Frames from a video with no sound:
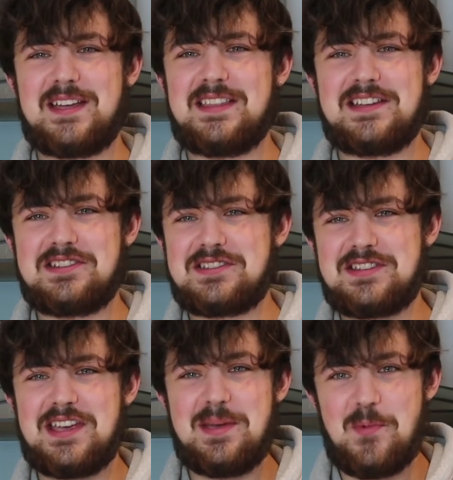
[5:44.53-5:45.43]
and they just
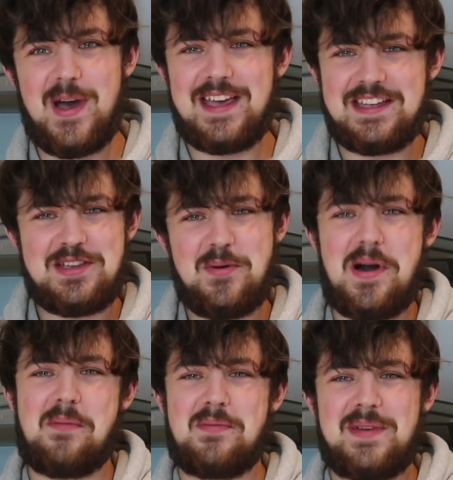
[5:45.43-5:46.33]
keep waking you
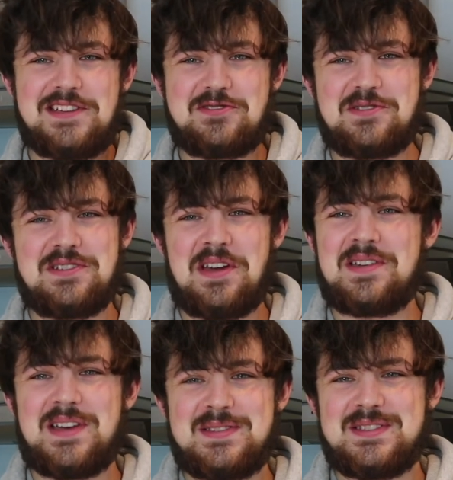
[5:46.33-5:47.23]
up and make sure you don't
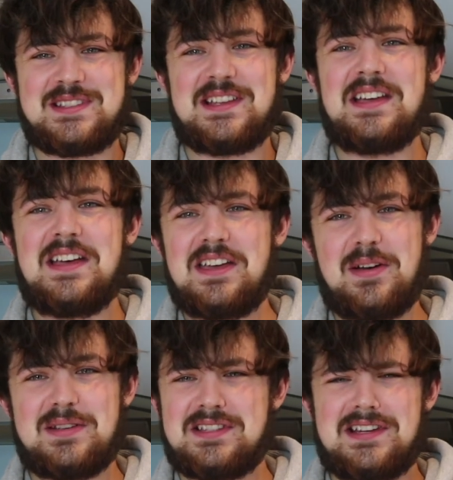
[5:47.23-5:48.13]
go
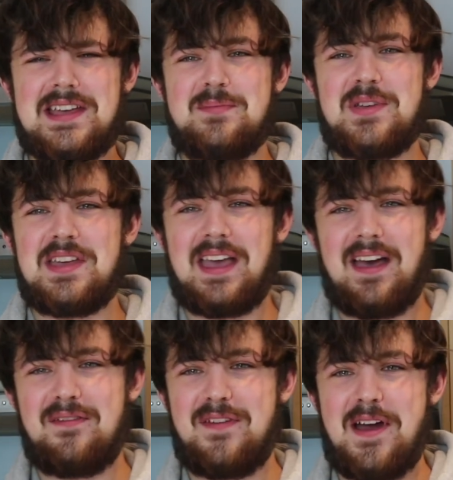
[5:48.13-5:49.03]
asleep, but you get
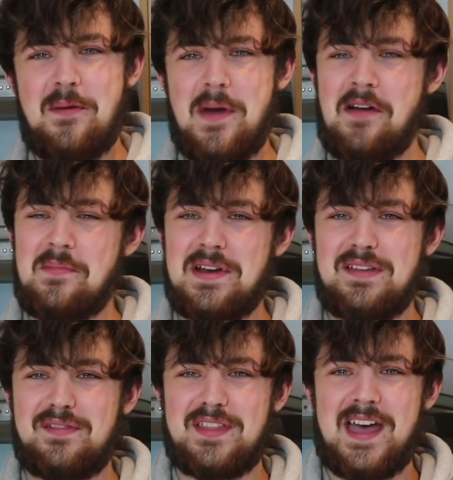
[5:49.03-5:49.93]
a fair amount of money
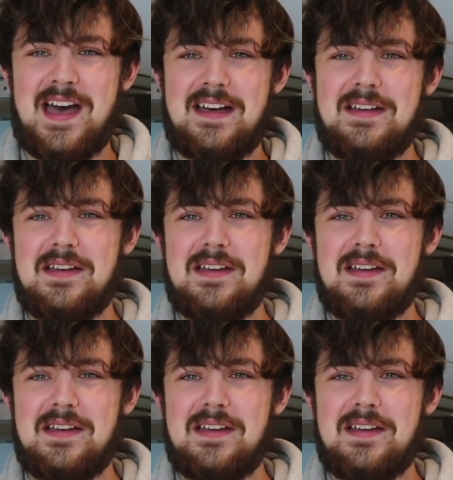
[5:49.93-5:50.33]
for that,